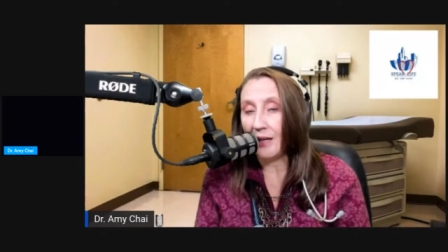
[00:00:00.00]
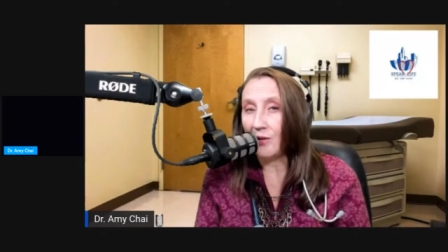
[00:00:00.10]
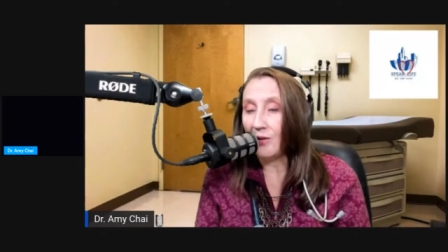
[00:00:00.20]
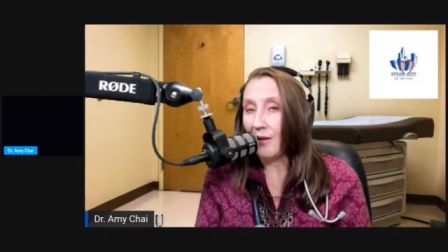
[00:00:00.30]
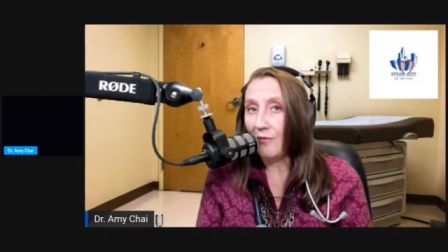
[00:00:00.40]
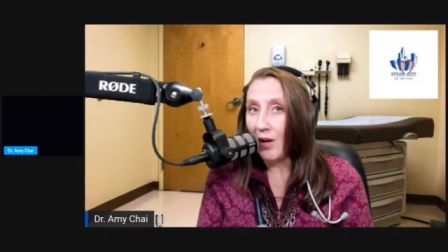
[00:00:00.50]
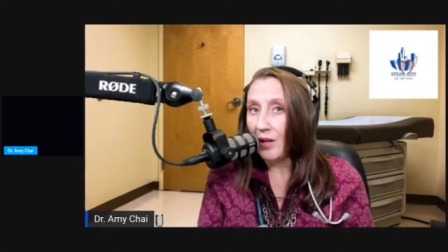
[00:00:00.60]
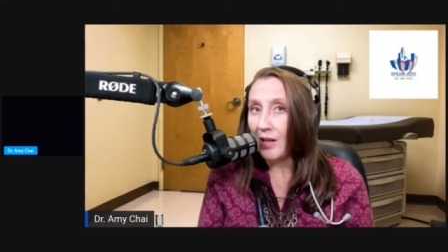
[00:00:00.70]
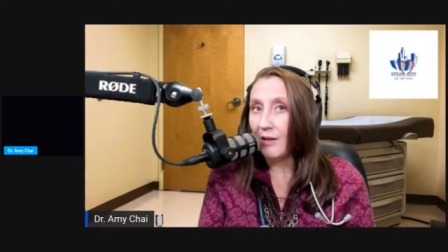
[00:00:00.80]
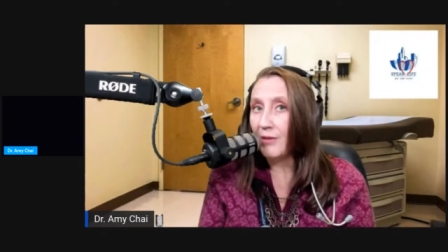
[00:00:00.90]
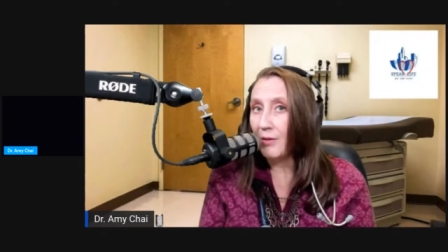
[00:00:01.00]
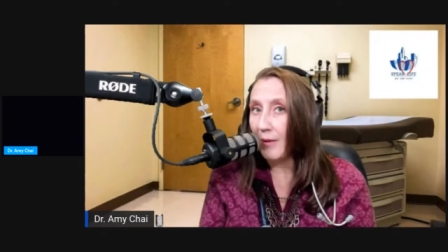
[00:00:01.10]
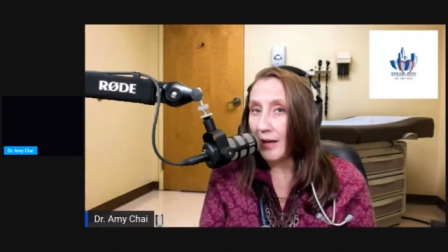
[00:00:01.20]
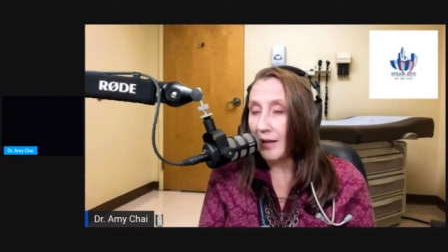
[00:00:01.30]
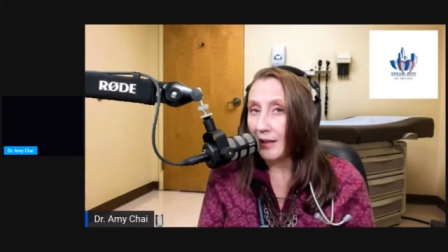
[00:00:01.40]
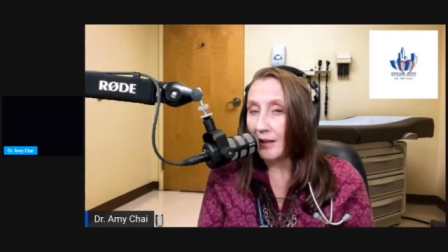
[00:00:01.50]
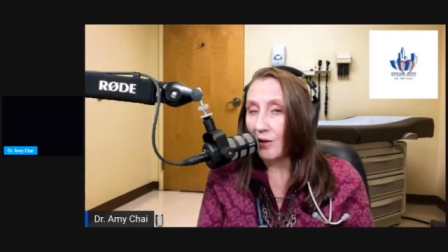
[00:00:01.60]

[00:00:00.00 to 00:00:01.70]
or they've fallen off the wagon,